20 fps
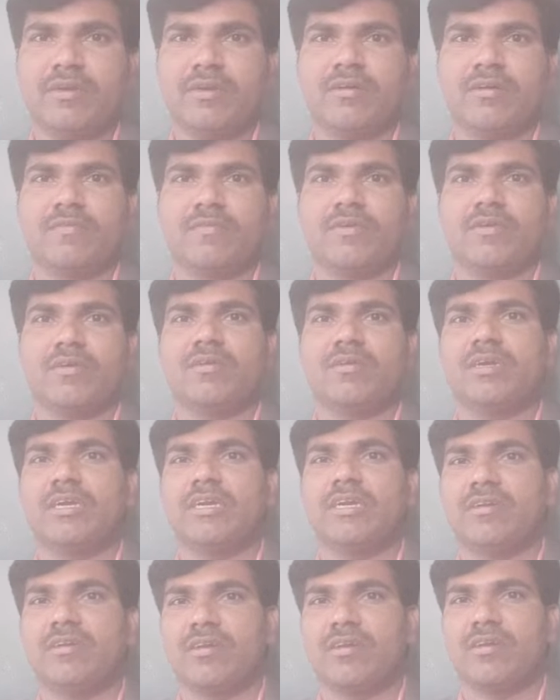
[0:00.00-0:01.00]
our
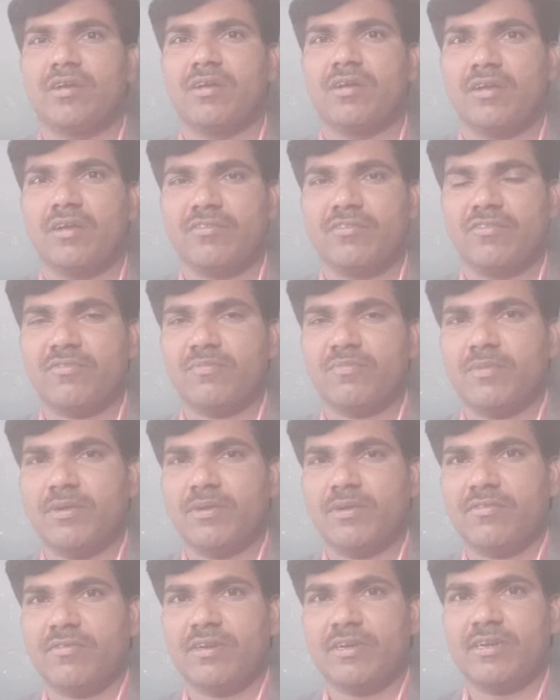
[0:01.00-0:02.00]
internal
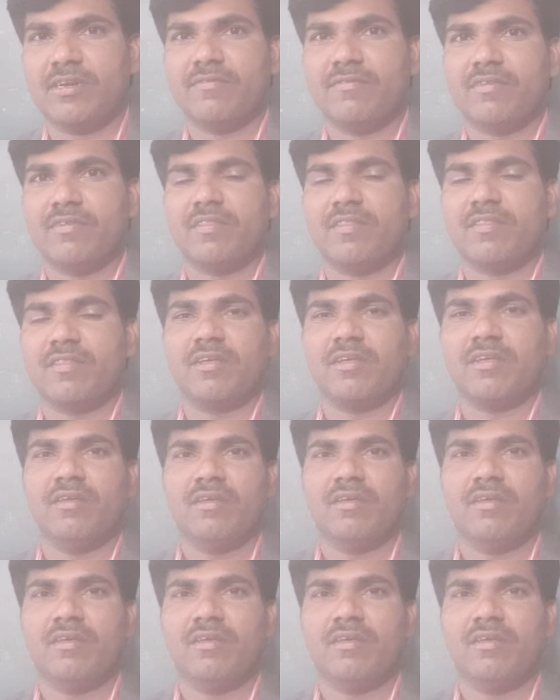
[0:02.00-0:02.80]
assessments and everything.